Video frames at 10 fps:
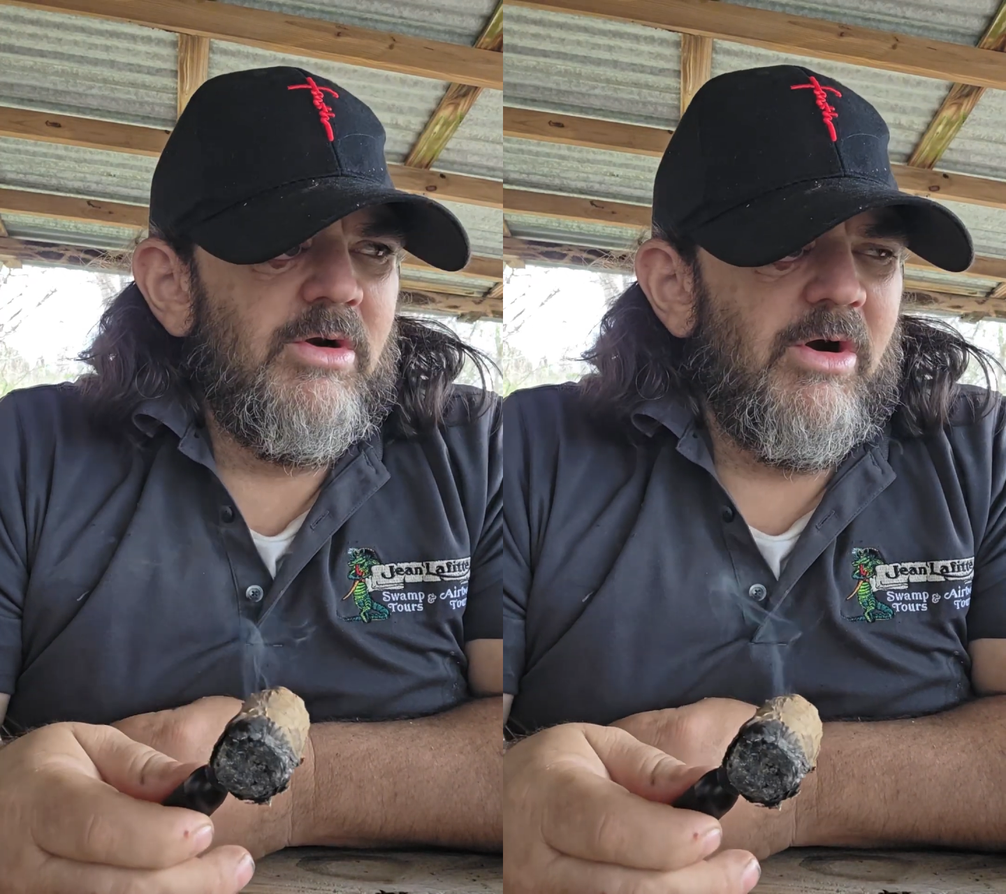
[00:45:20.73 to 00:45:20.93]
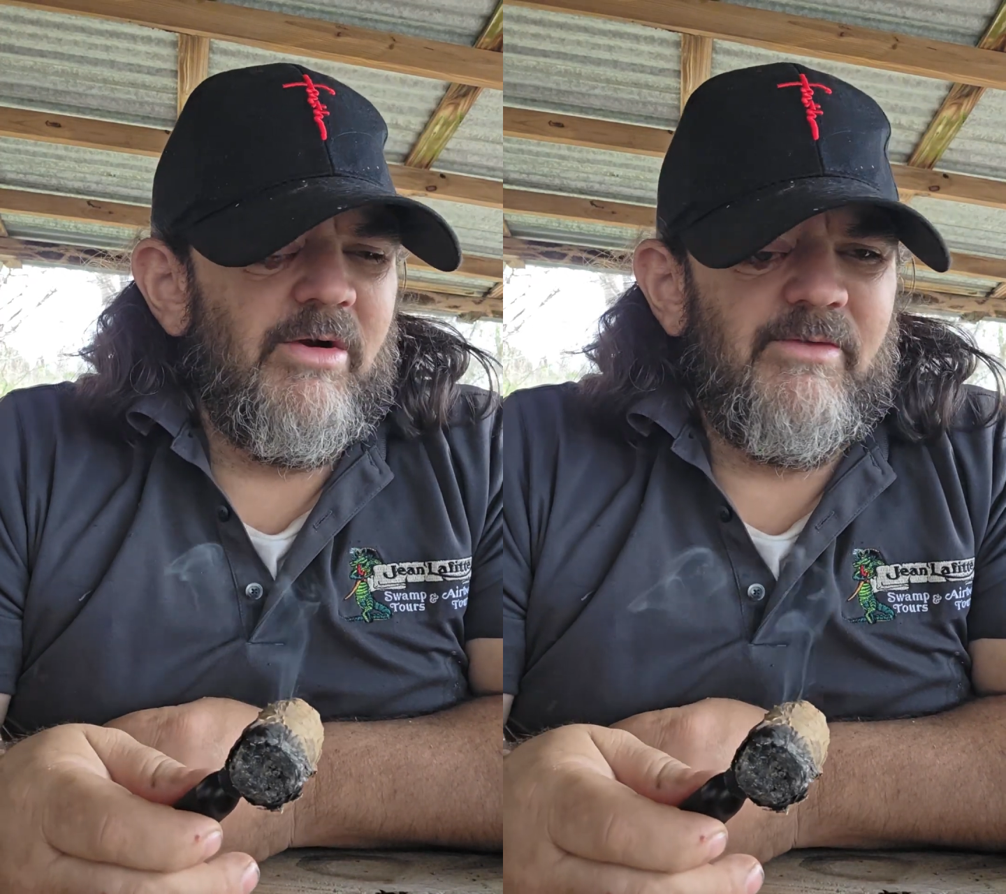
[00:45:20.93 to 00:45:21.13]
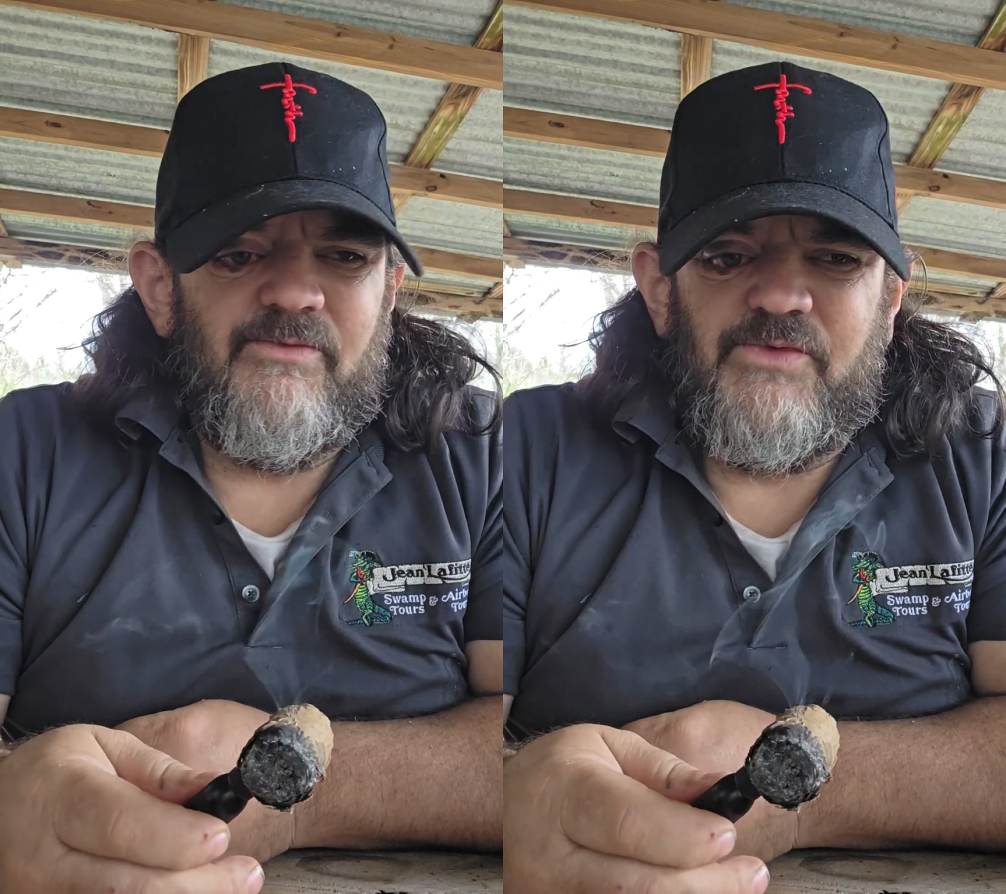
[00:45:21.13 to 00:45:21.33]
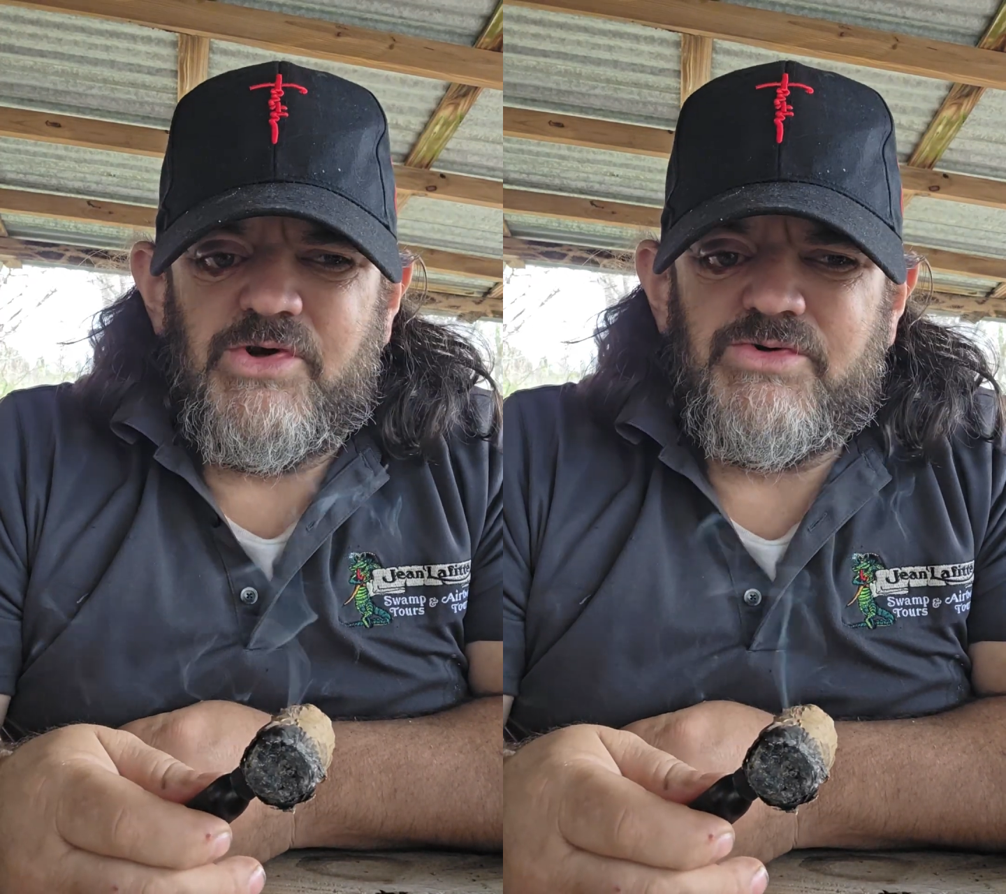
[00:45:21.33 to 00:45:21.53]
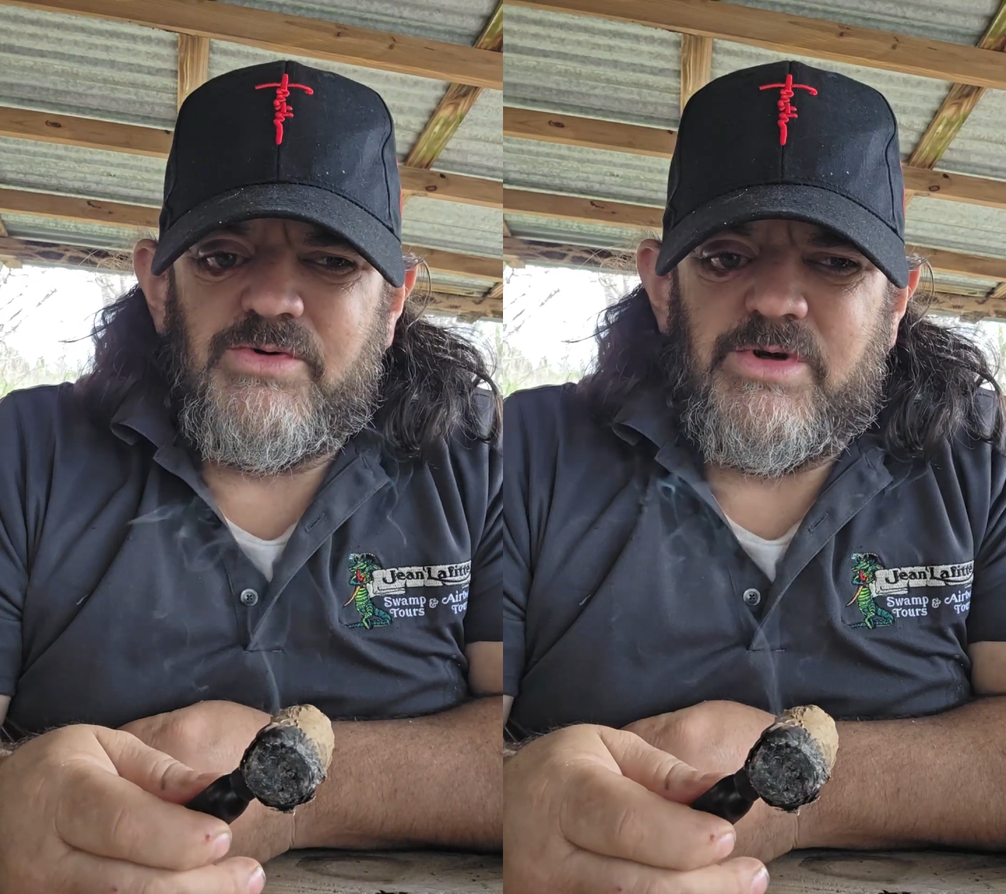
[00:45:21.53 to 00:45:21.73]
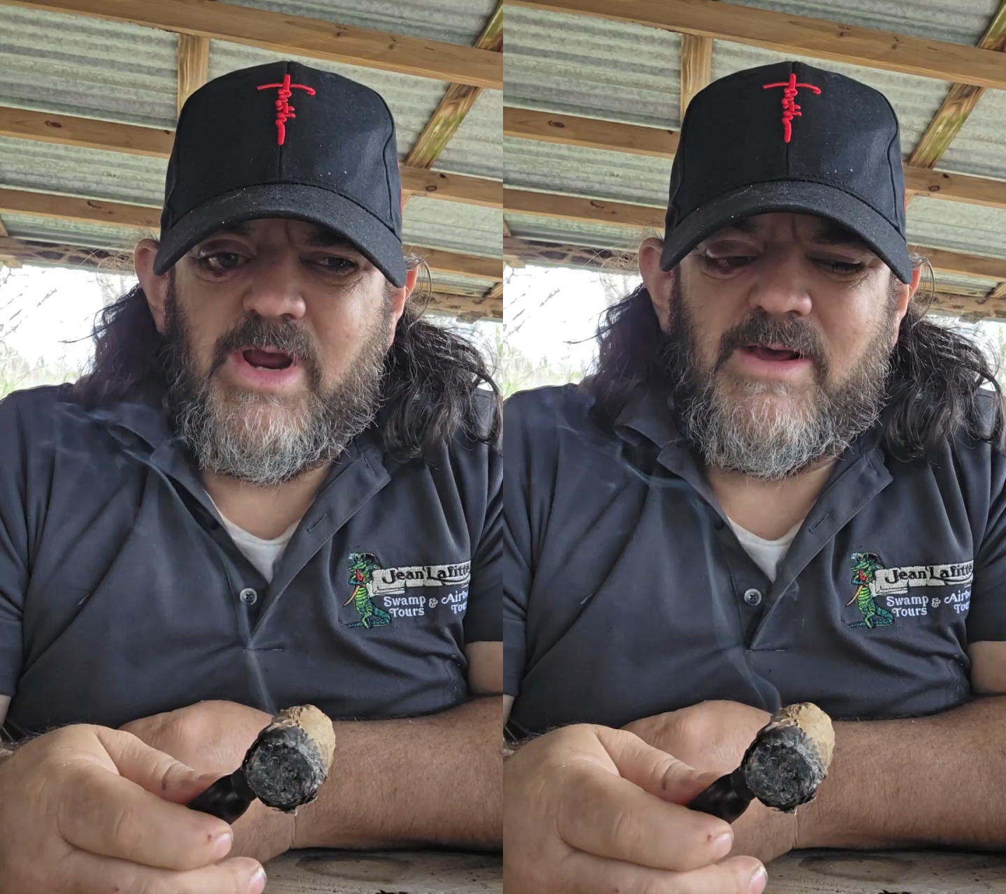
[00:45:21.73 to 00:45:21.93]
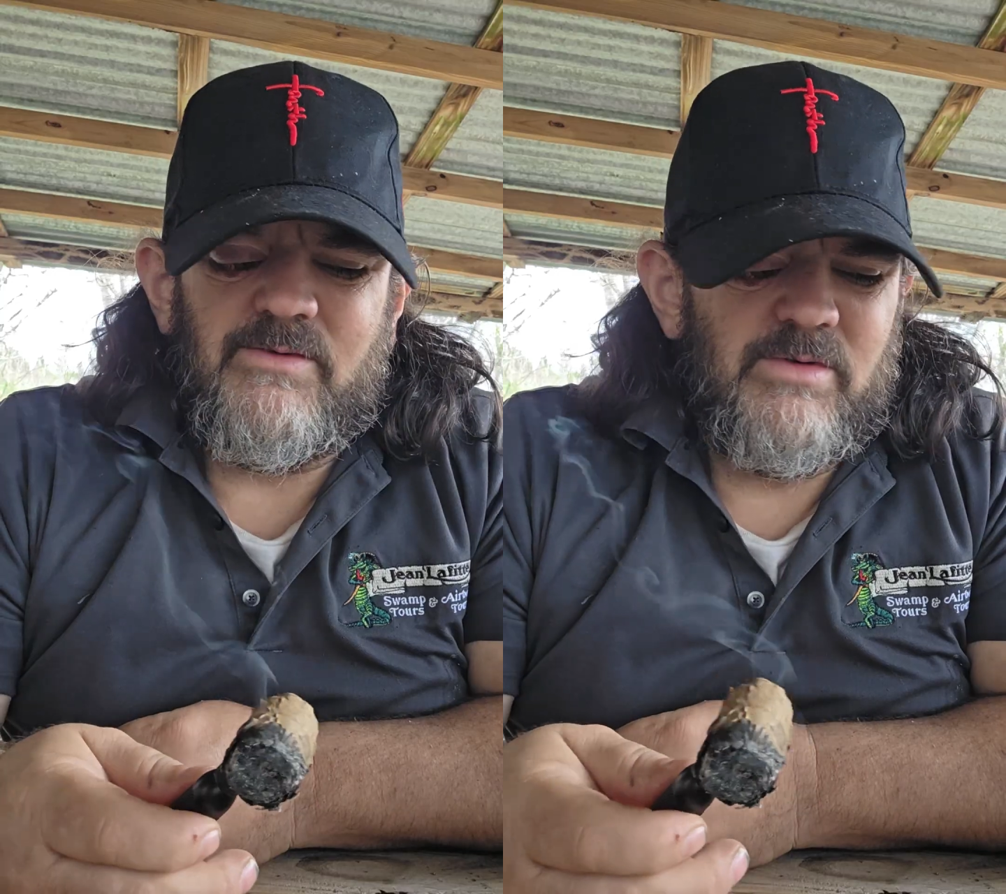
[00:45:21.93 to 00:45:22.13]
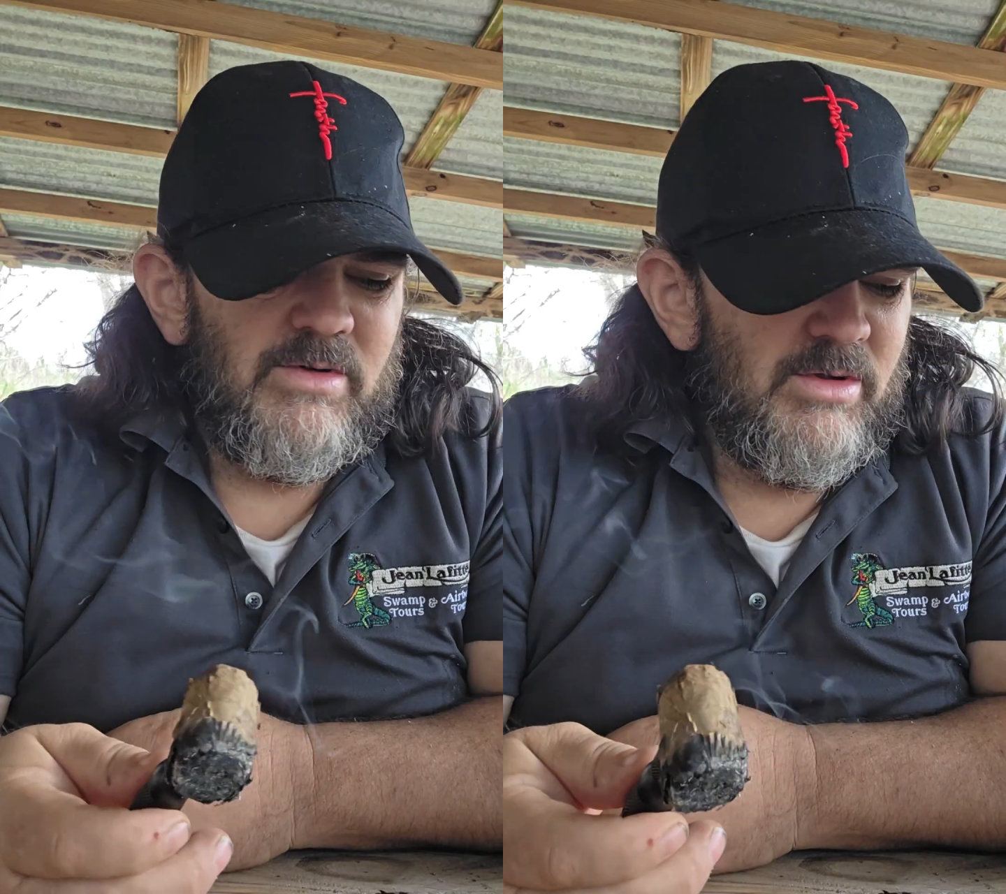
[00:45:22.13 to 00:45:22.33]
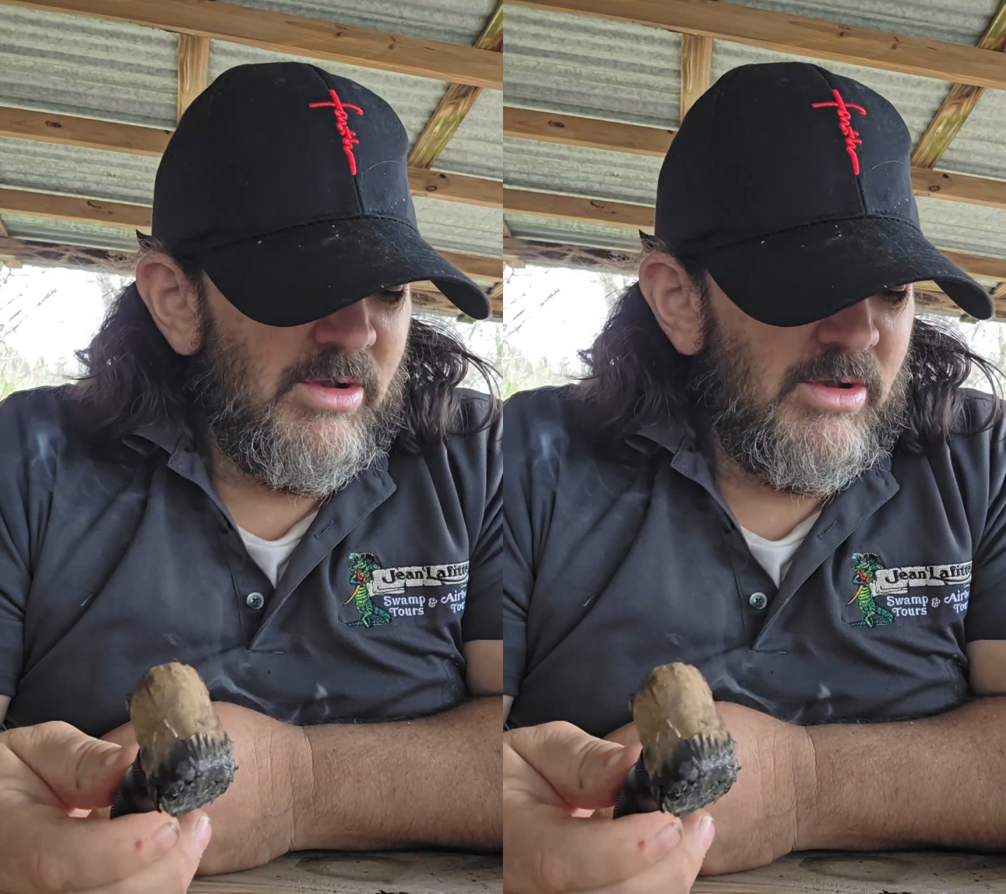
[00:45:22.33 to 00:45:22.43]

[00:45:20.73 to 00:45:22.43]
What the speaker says: hunting, fisher, gatherer.